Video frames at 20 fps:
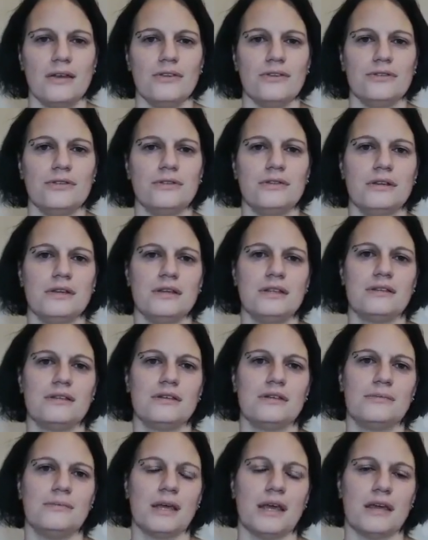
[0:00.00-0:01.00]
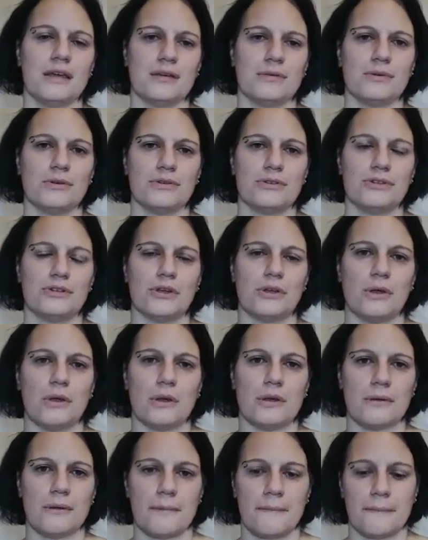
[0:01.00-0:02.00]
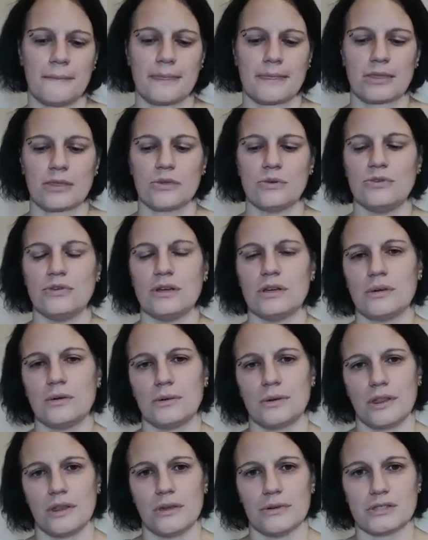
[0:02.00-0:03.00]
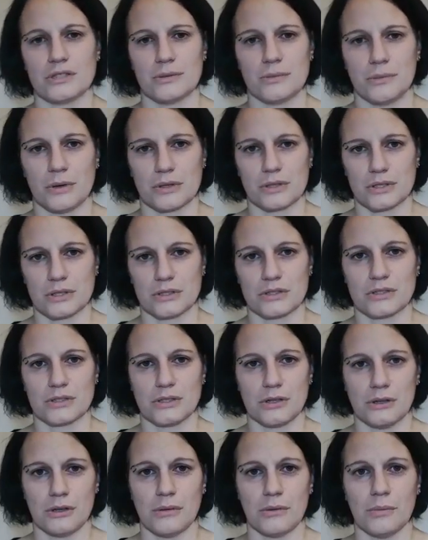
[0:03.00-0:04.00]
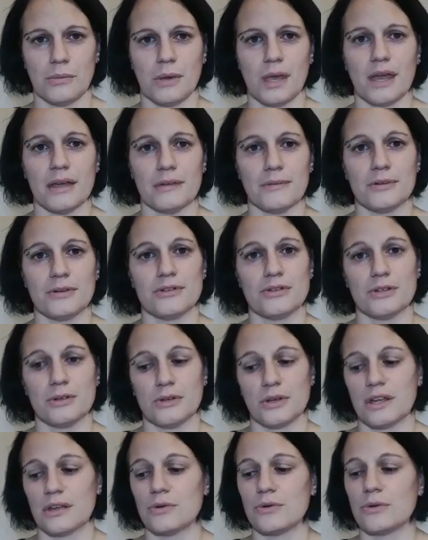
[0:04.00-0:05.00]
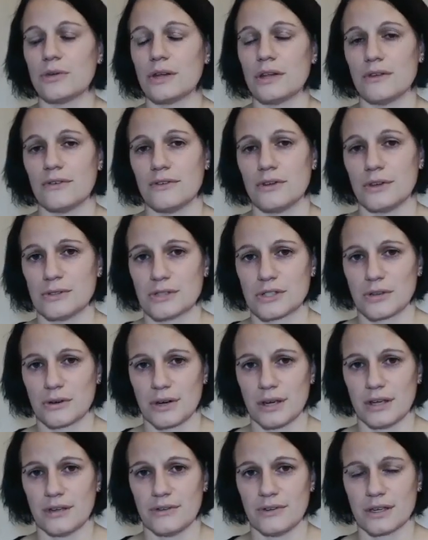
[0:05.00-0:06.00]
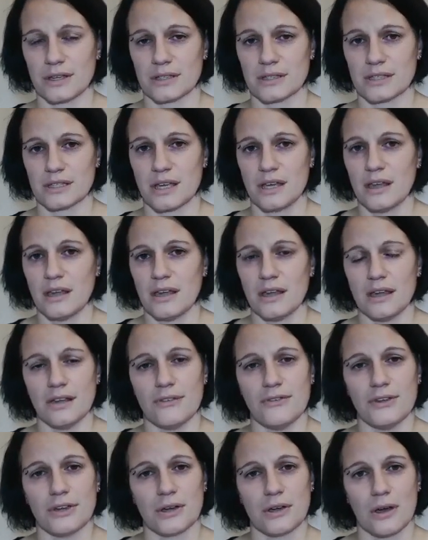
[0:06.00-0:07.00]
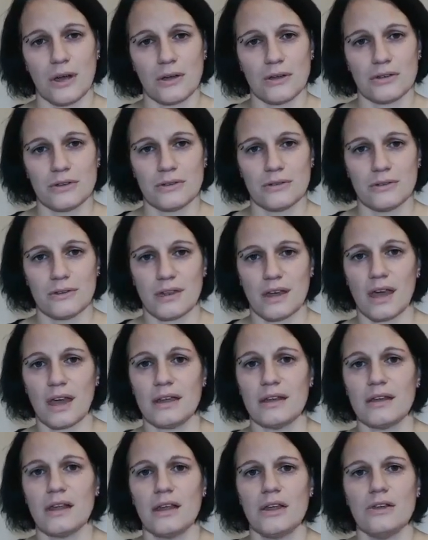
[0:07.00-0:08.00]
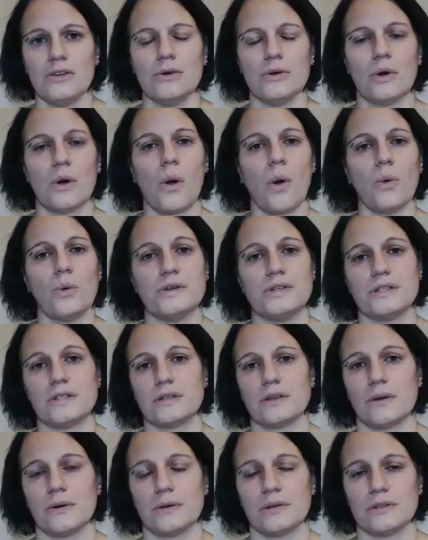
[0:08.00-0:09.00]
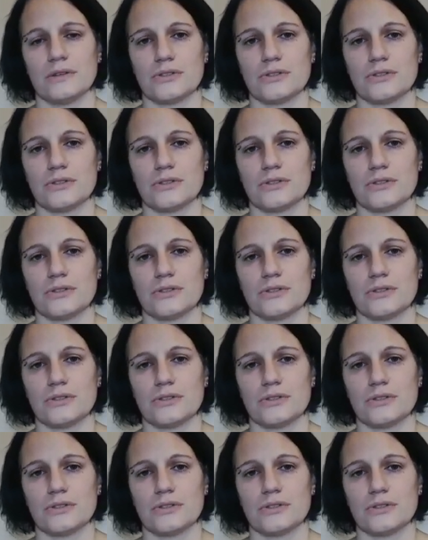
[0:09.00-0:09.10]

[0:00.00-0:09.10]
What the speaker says: you need to be able to deal with those emotions, to be able to get rid of those cravings. If you can't do that, you're always going to